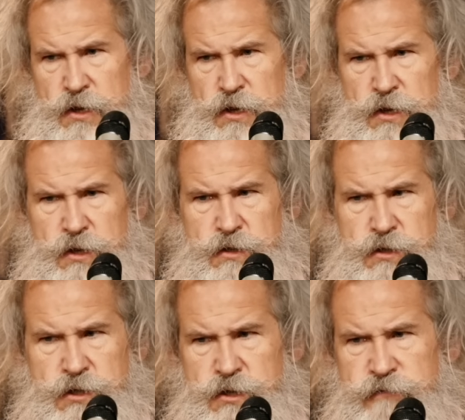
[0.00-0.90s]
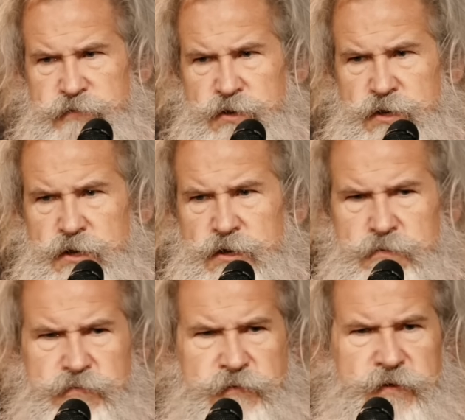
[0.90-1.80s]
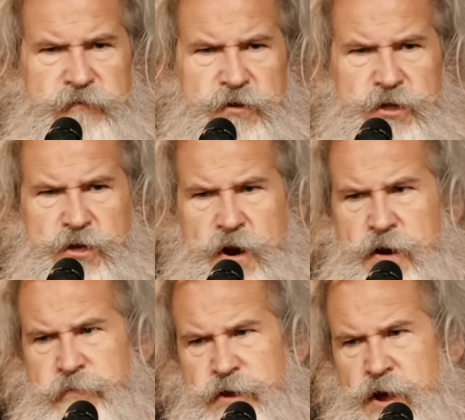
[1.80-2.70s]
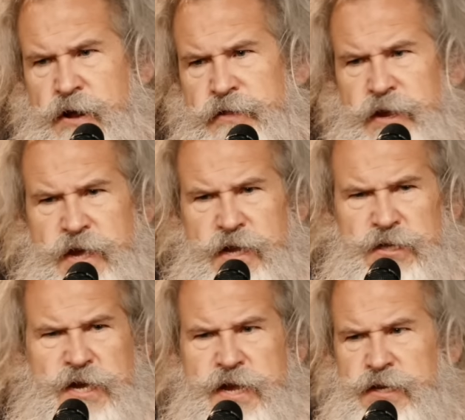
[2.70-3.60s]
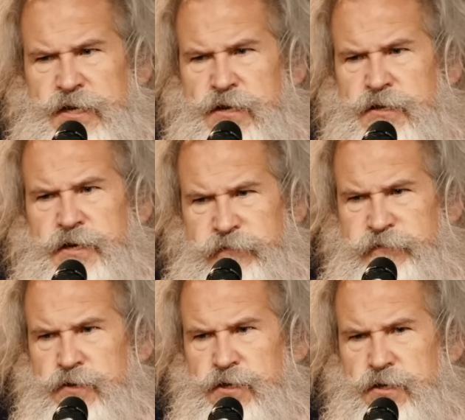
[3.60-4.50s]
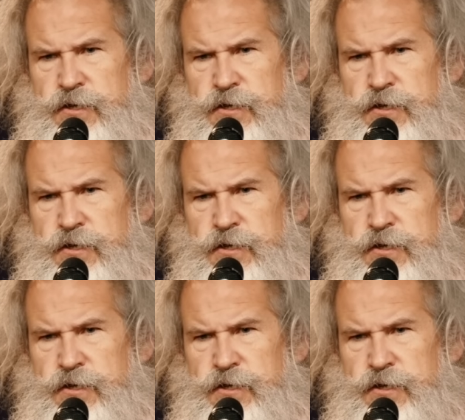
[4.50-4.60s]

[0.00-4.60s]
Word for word: know, if, you, if you start them young, the kids can't tell the difference.